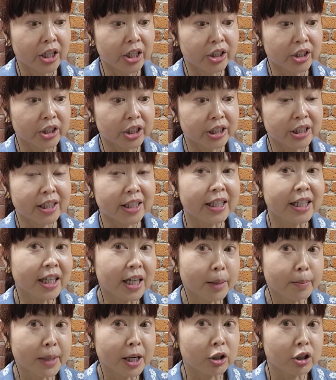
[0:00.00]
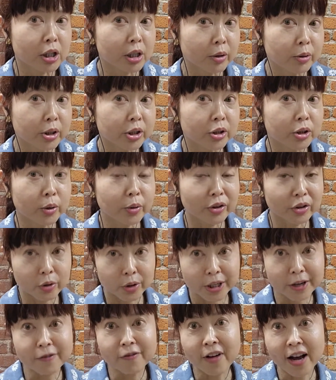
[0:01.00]
she's going to come out close to
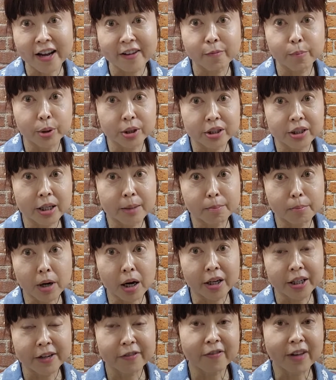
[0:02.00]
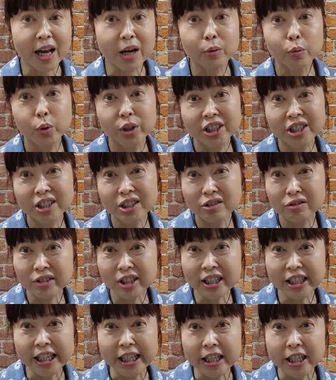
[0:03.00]
35% body fat, which is
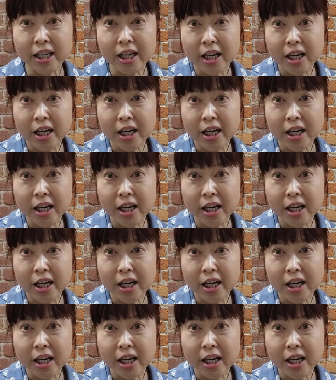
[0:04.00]
really